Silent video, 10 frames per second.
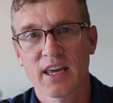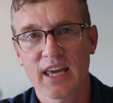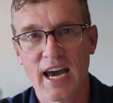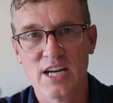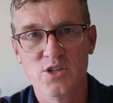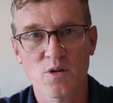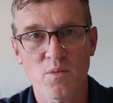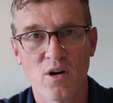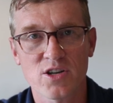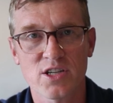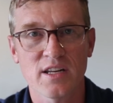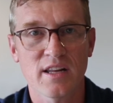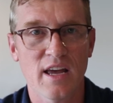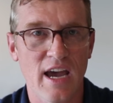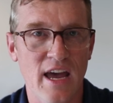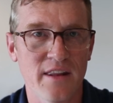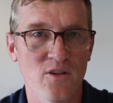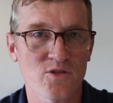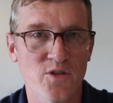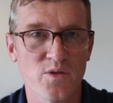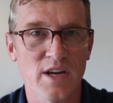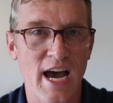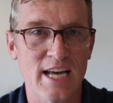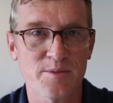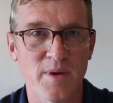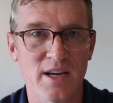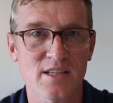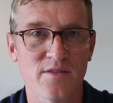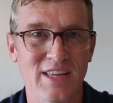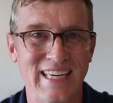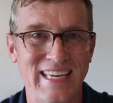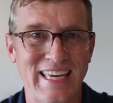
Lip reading: cash flow margin, and those three aspects of the